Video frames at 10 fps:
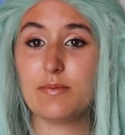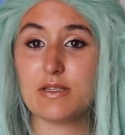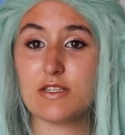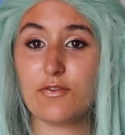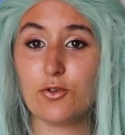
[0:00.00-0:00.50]

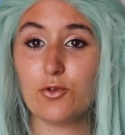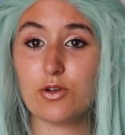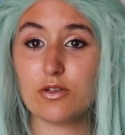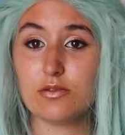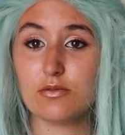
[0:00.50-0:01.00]
its
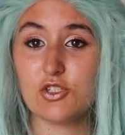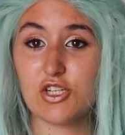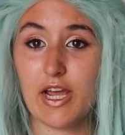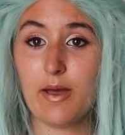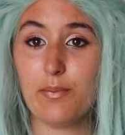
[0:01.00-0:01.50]
fluke
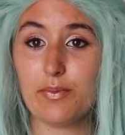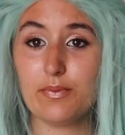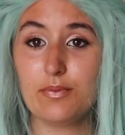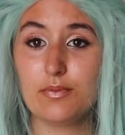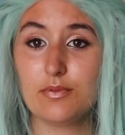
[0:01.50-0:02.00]
shape,
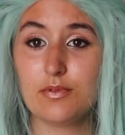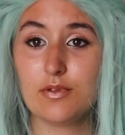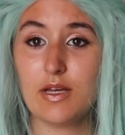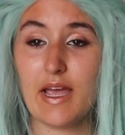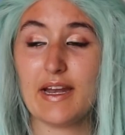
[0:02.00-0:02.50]

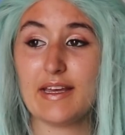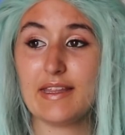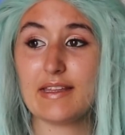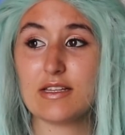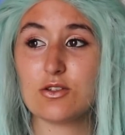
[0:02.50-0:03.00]
and I
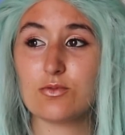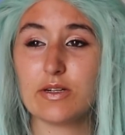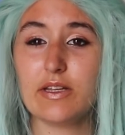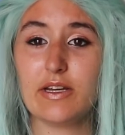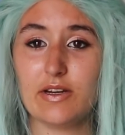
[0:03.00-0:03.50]
think that's a
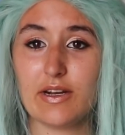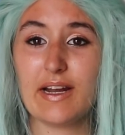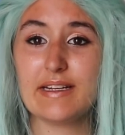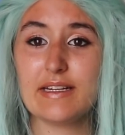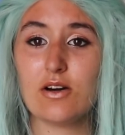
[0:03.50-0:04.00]
really good
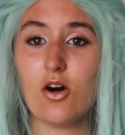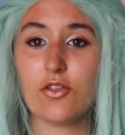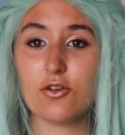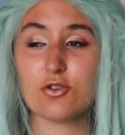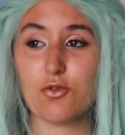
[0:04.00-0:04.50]
idea,
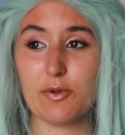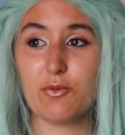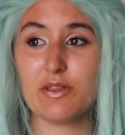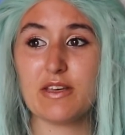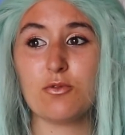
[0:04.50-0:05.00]
although swimming
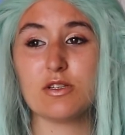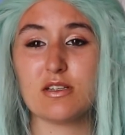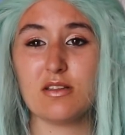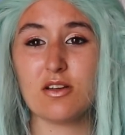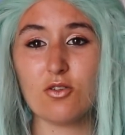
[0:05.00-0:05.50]
with it was
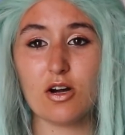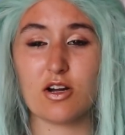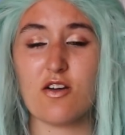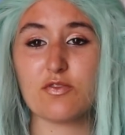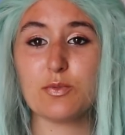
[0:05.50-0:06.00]
a little
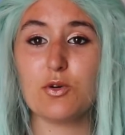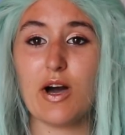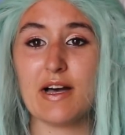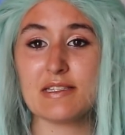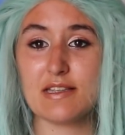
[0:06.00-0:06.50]
uncomfortable
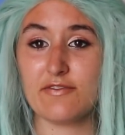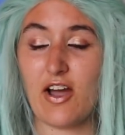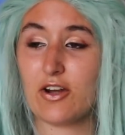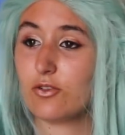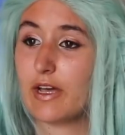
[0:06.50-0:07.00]
as the
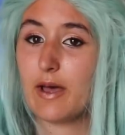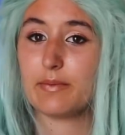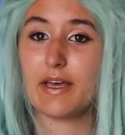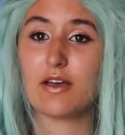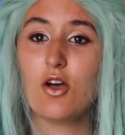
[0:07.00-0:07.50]
vinyl
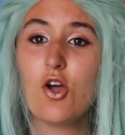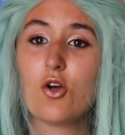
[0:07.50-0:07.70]
kept like